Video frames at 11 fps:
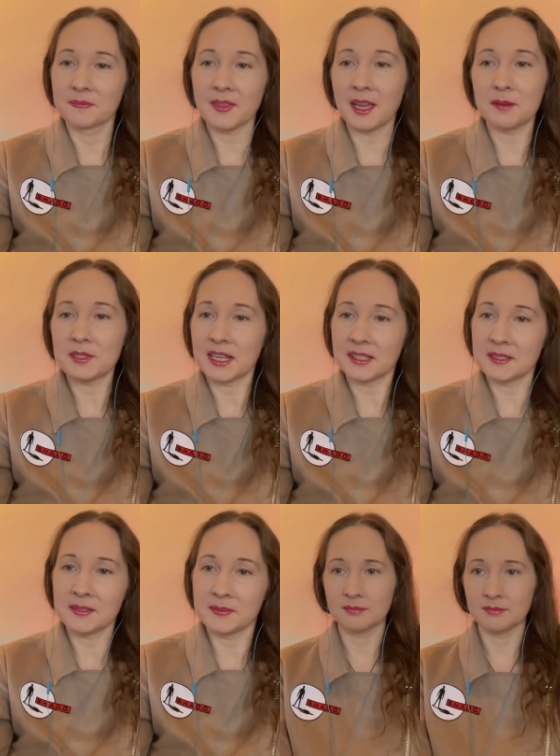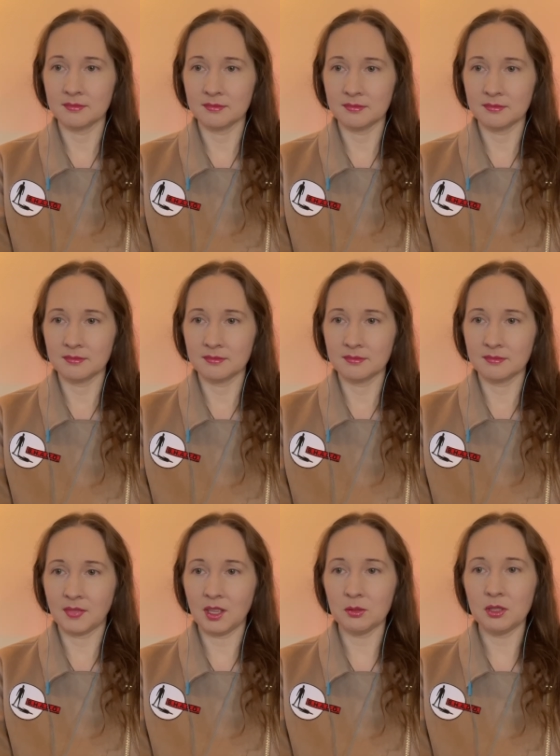I object.
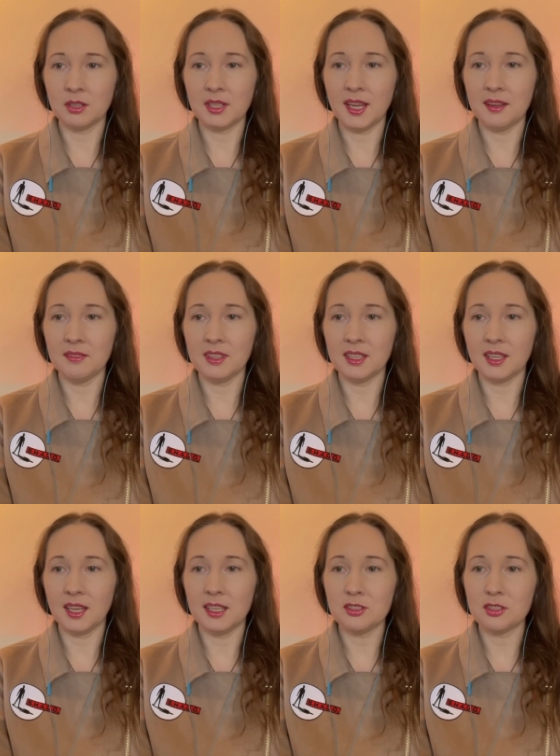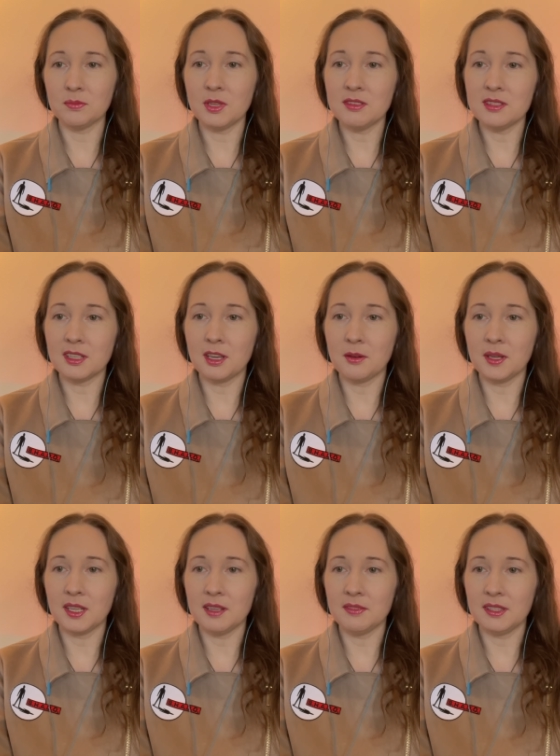Oh no, they have the angel music going
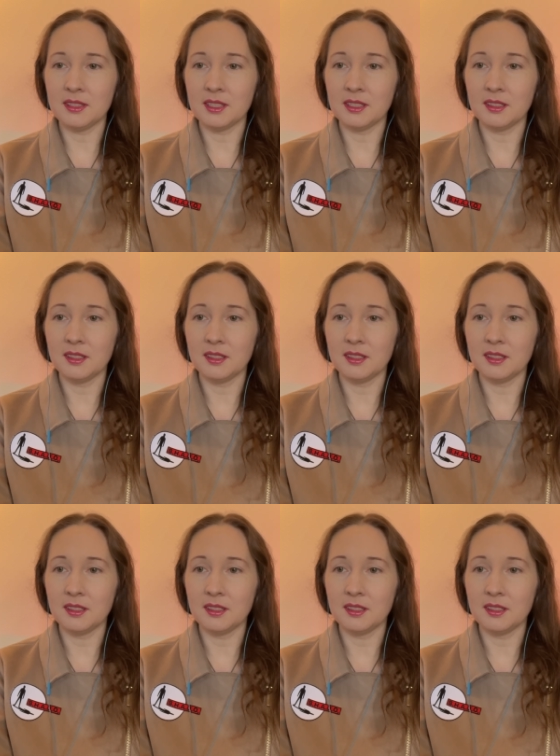and everything.